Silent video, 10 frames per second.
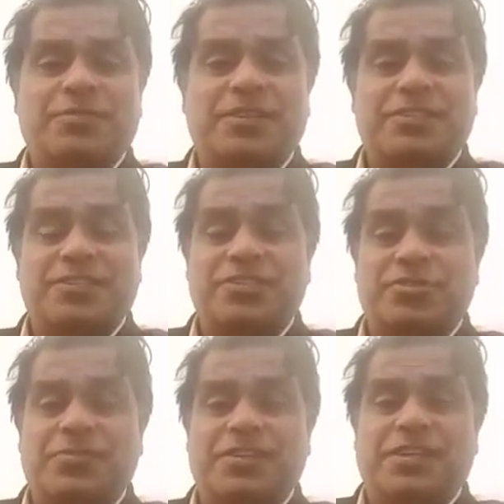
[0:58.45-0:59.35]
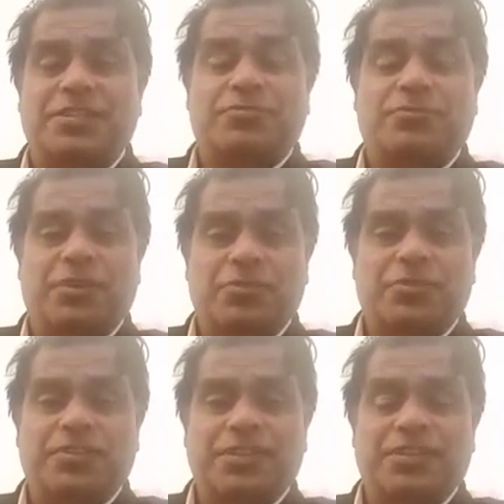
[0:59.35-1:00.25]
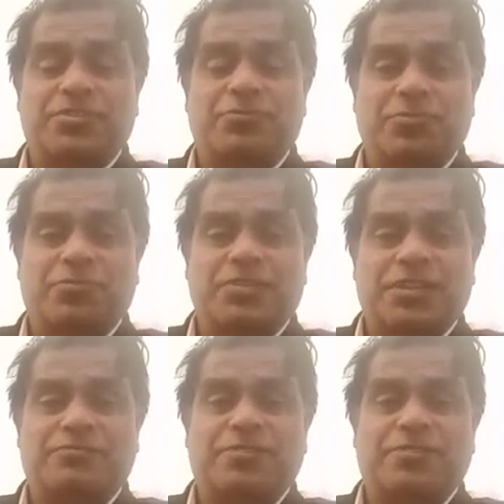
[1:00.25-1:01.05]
because Australia is following its rules and